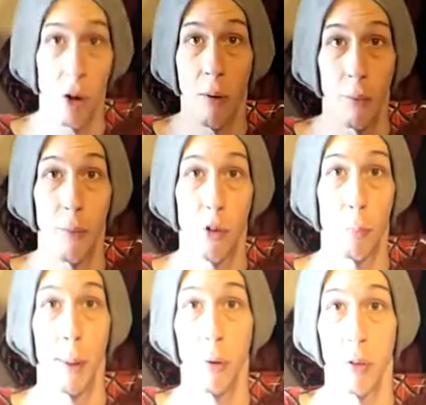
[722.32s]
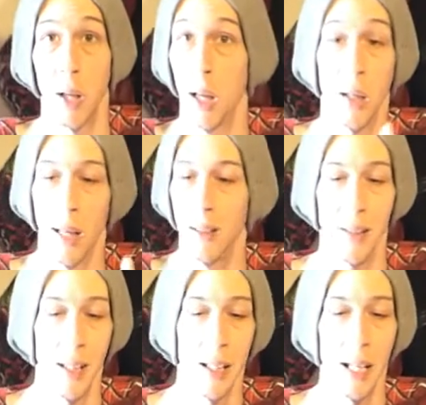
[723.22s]
off of this belt and it
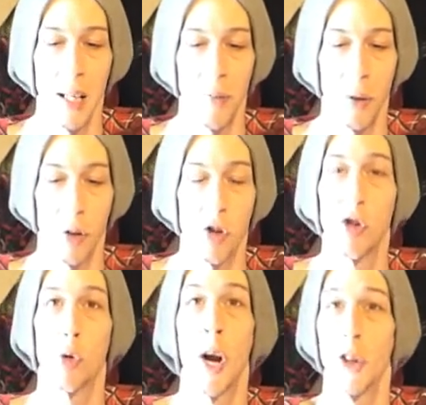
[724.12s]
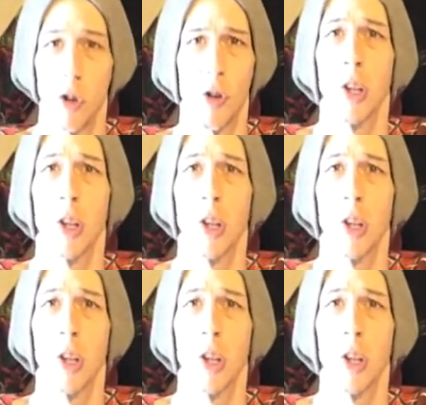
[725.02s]
didn't even stretch the